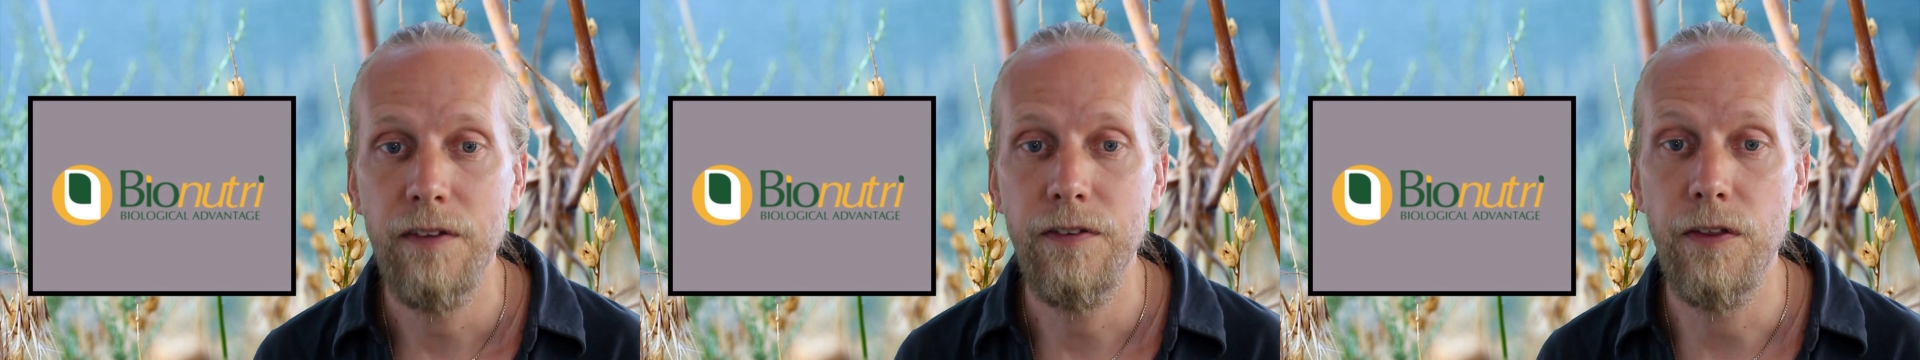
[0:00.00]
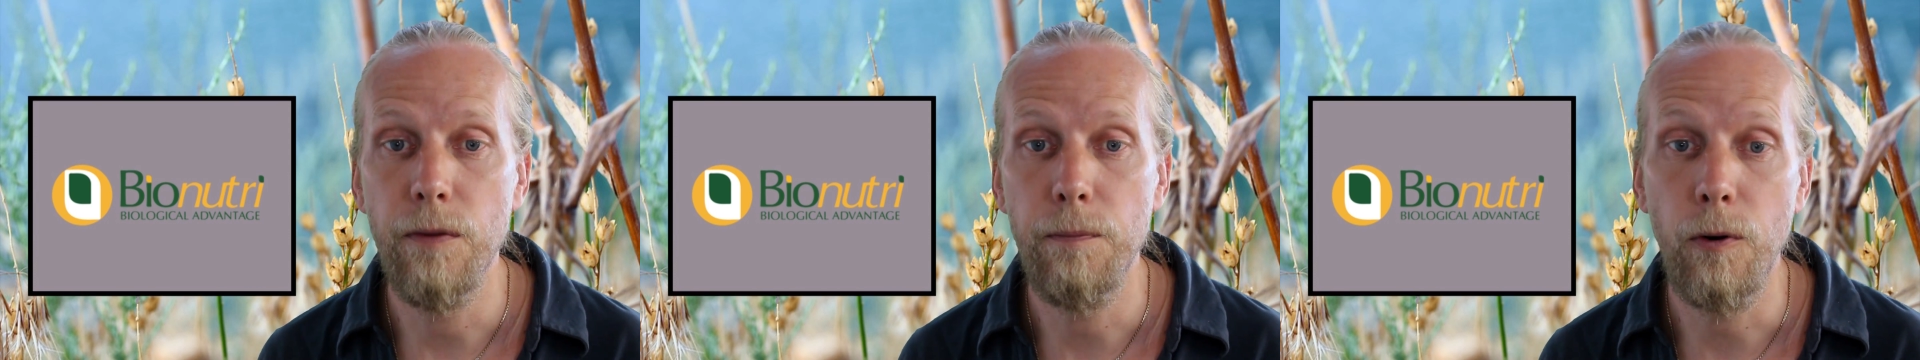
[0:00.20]

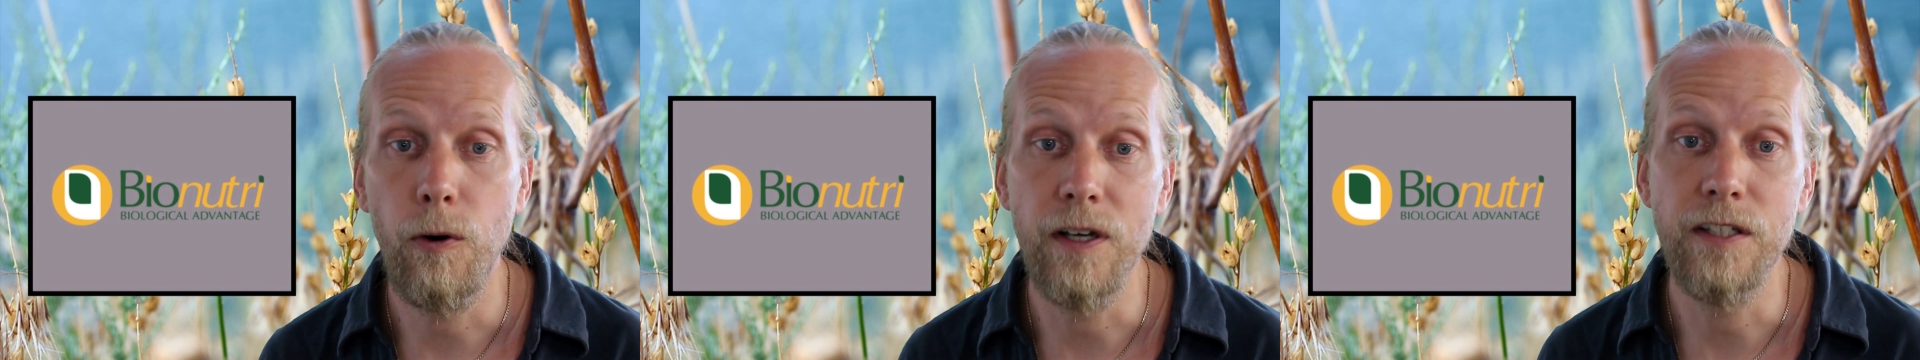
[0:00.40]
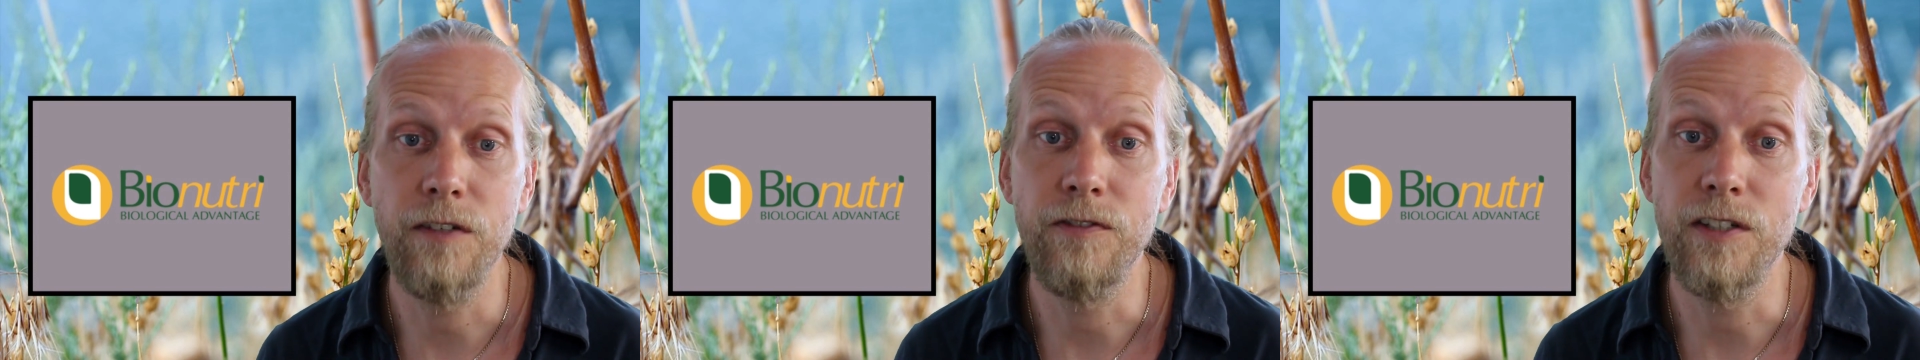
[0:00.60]
than the
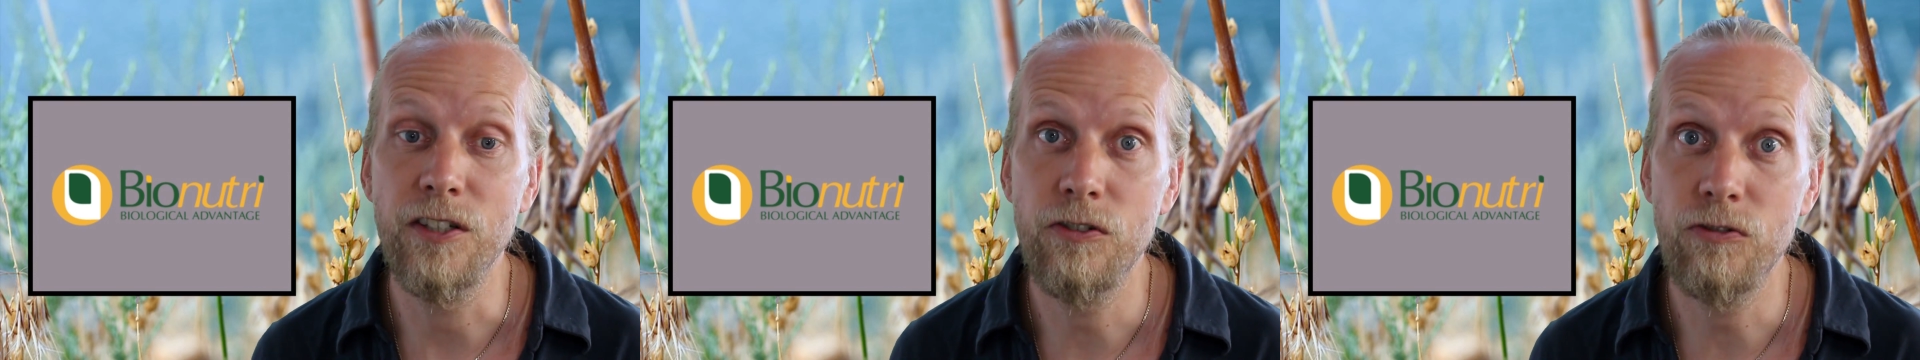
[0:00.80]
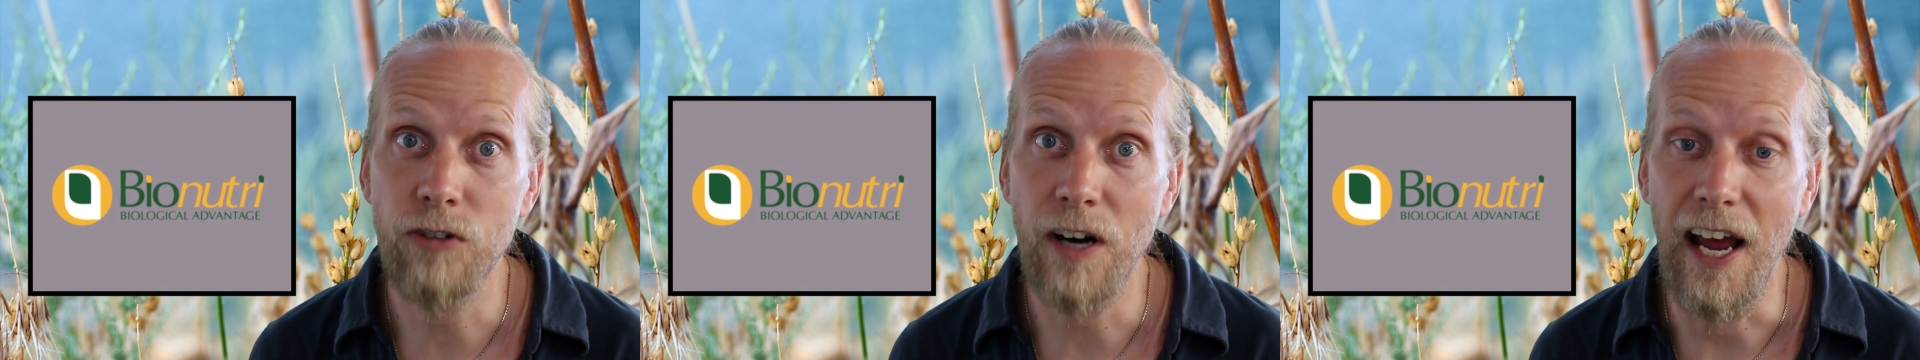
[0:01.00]
point of
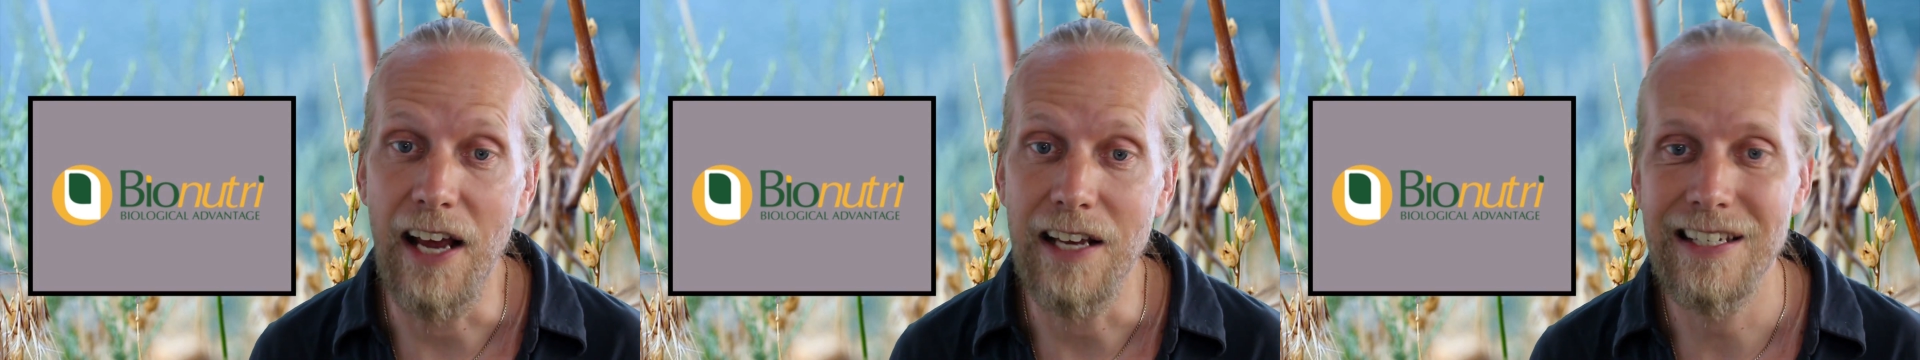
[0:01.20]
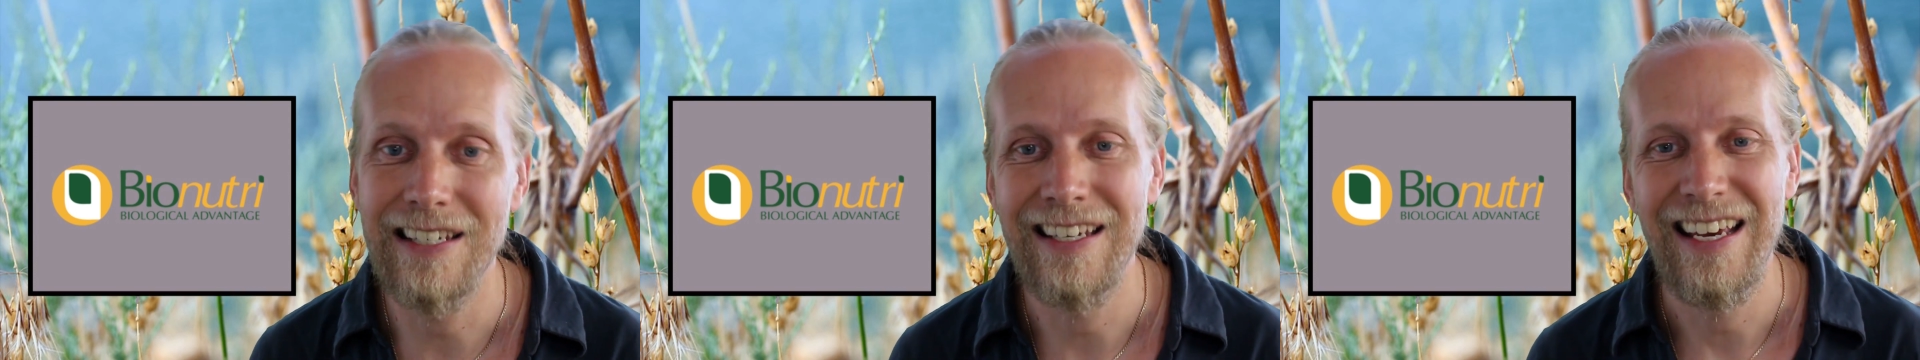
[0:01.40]

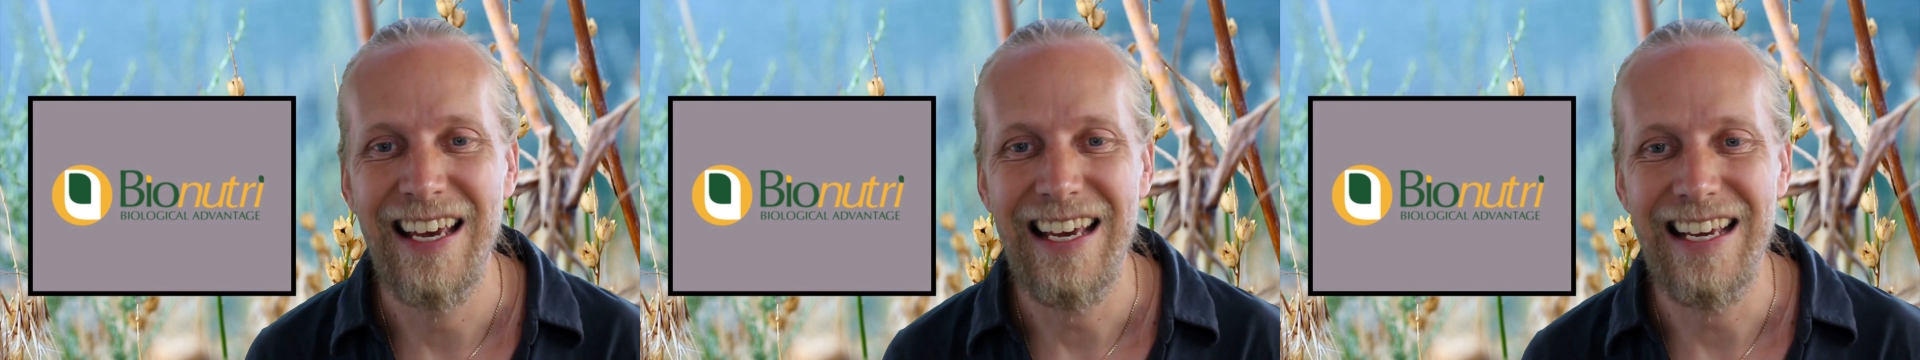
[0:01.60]
distress